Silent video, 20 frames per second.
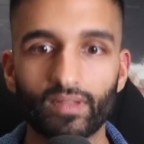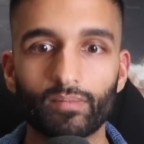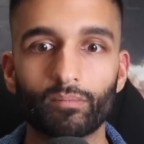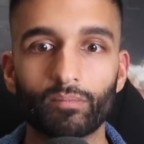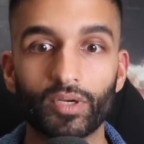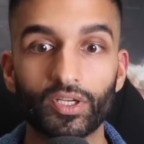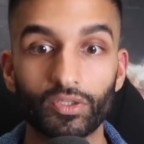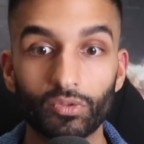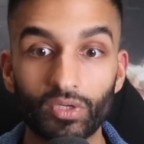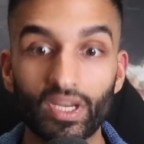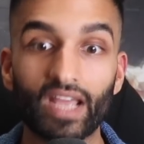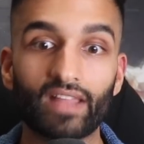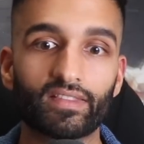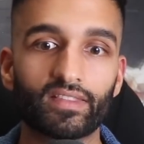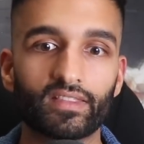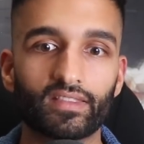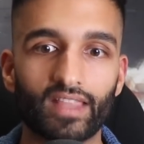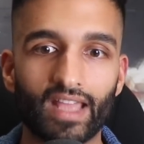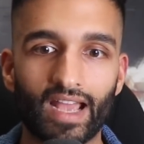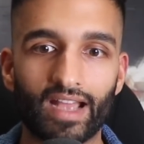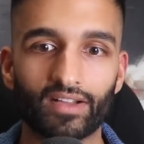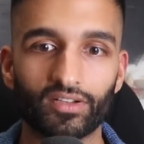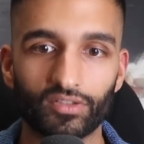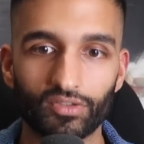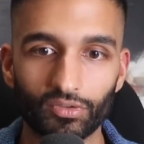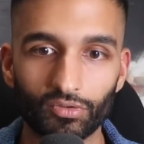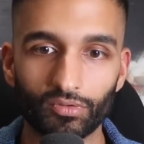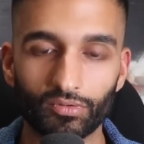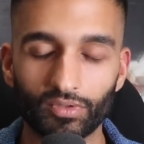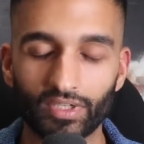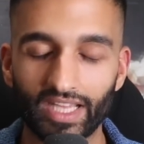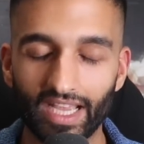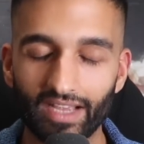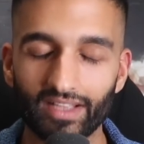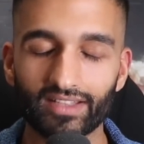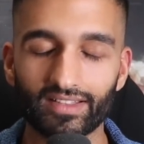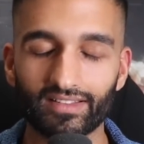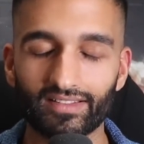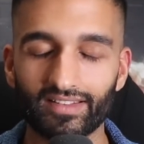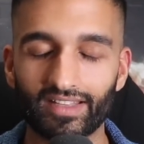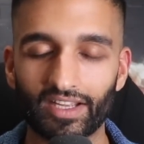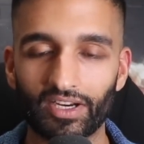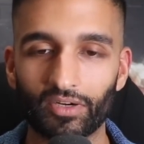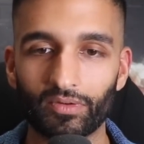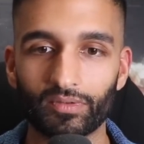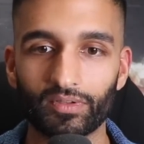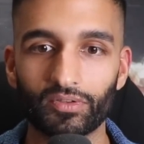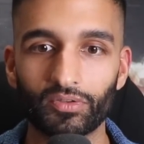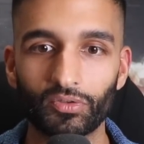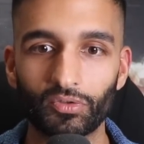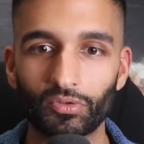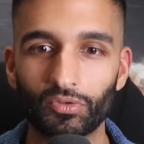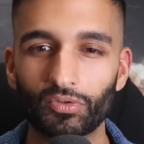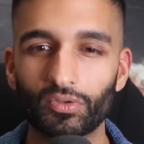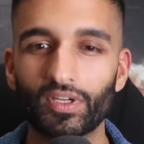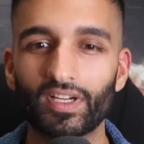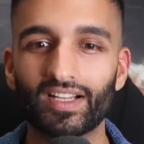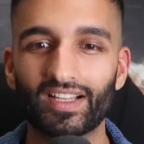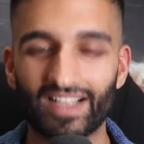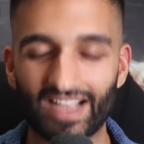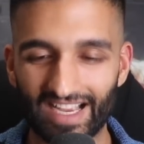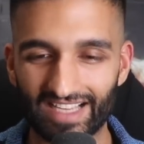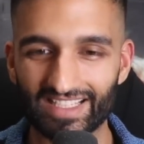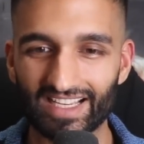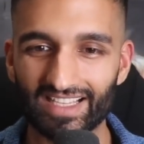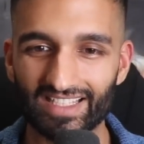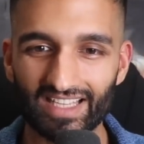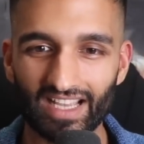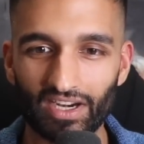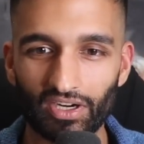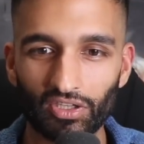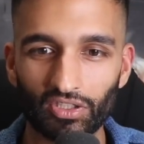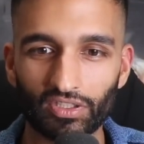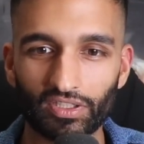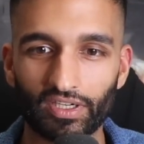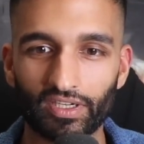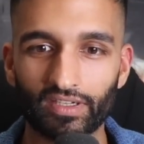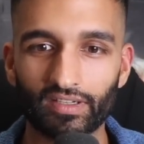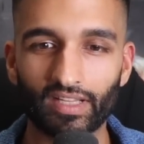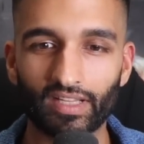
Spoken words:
But you get that through, get there through, as I said earlier,